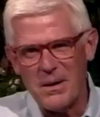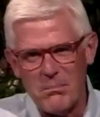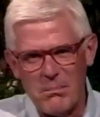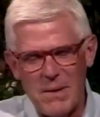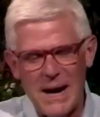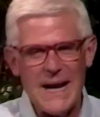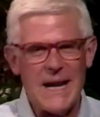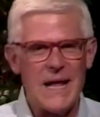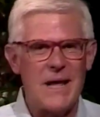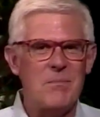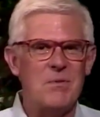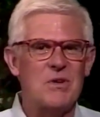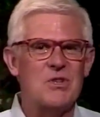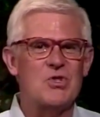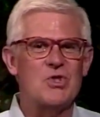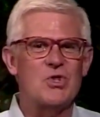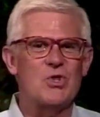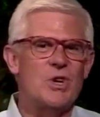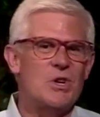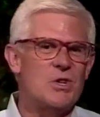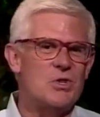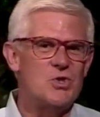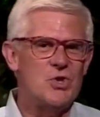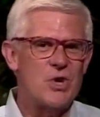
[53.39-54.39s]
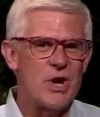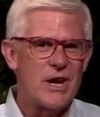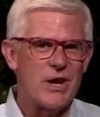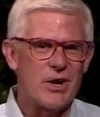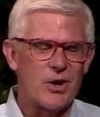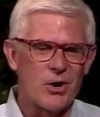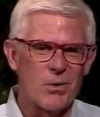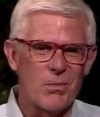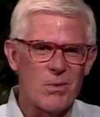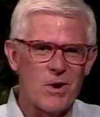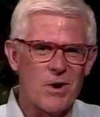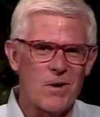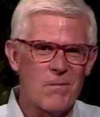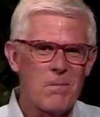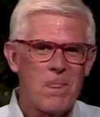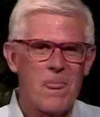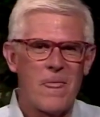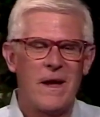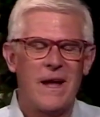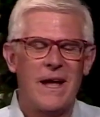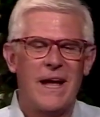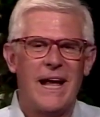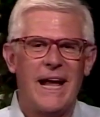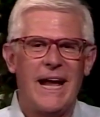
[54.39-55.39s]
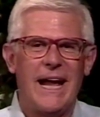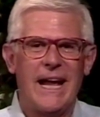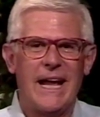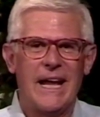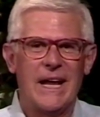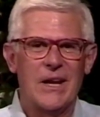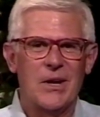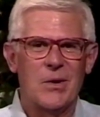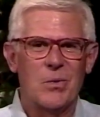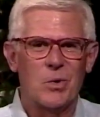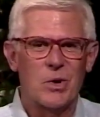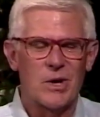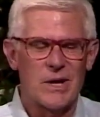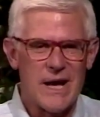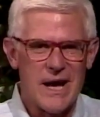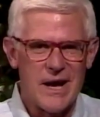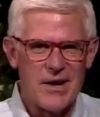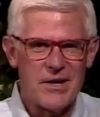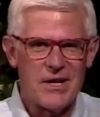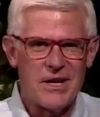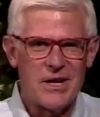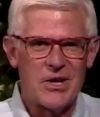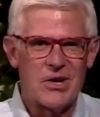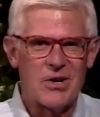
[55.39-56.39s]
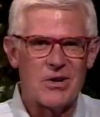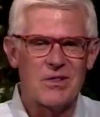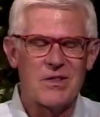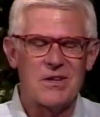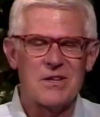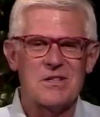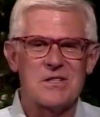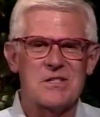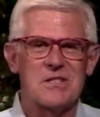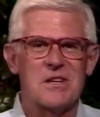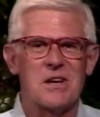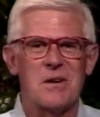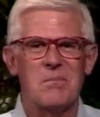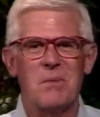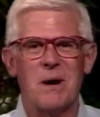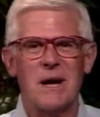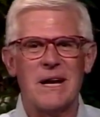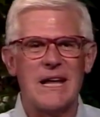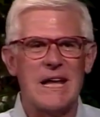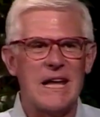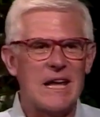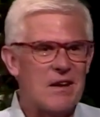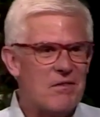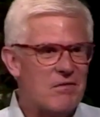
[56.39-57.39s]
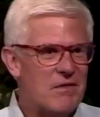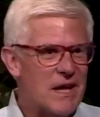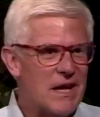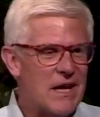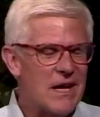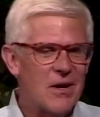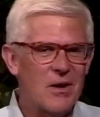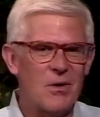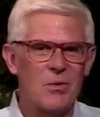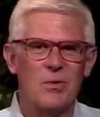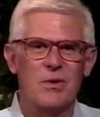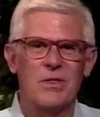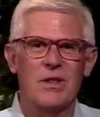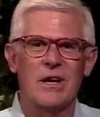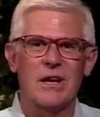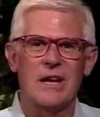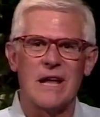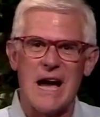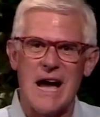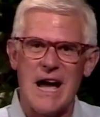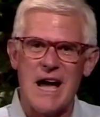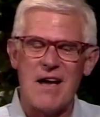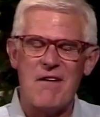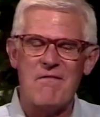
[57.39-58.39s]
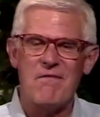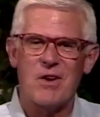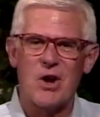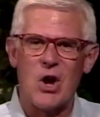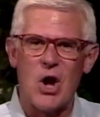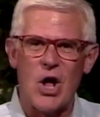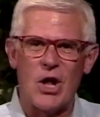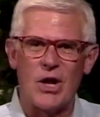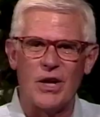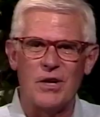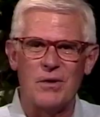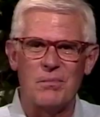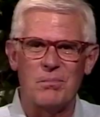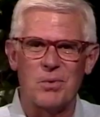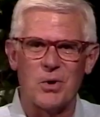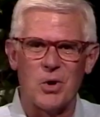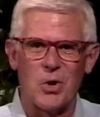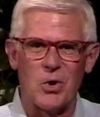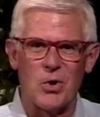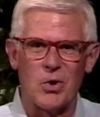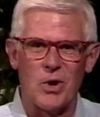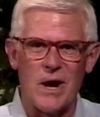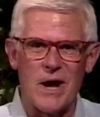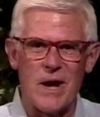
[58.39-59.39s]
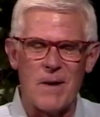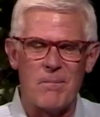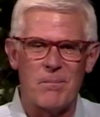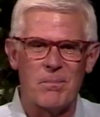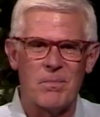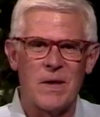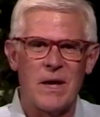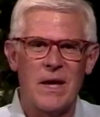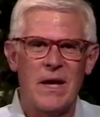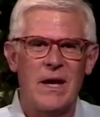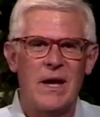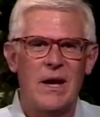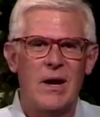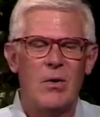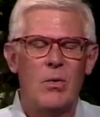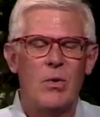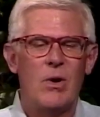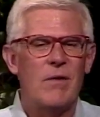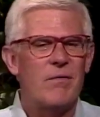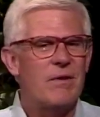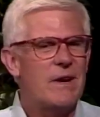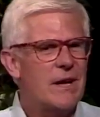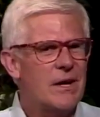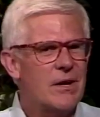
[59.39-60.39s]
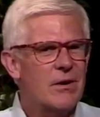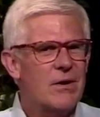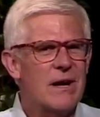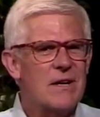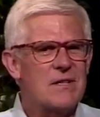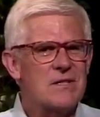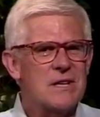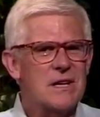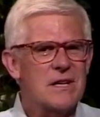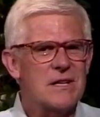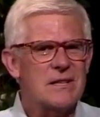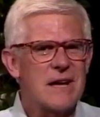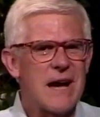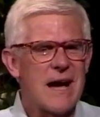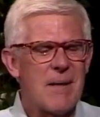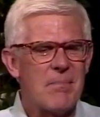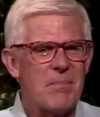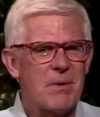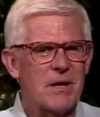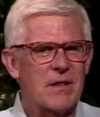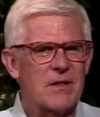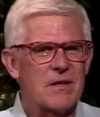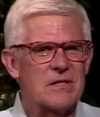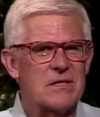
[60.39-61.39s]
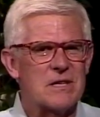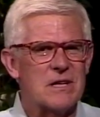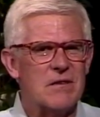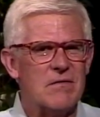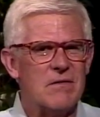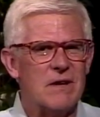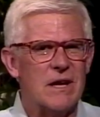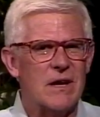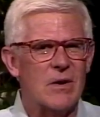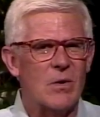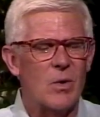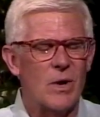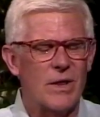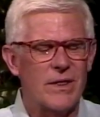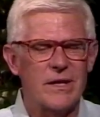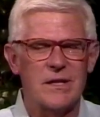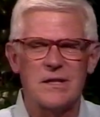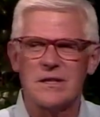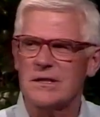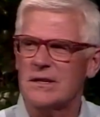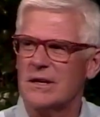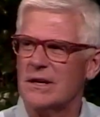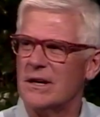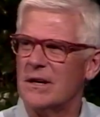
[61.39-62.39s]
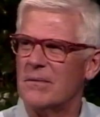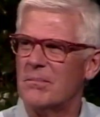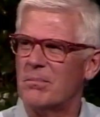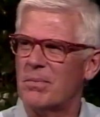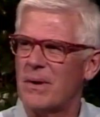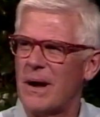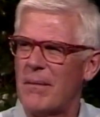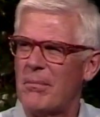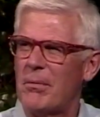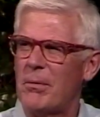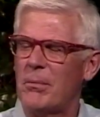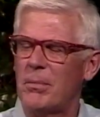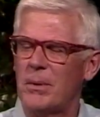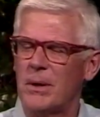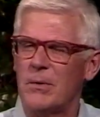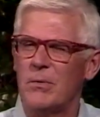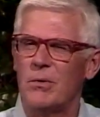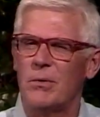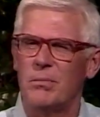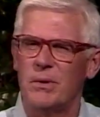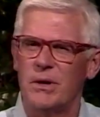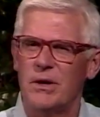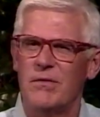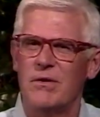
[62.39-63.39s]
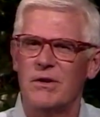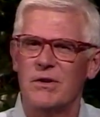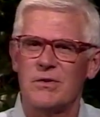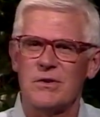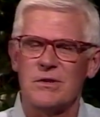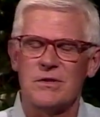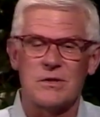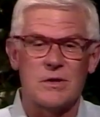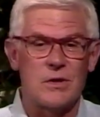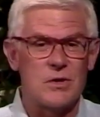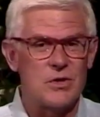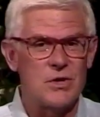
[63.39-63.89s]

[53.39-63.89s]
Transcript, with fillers: My name is Jay Gerber, and we're down here this uh, Monday evening with a live call-in program. We have an interesting topic this evening, one that uh, probably will be of interest to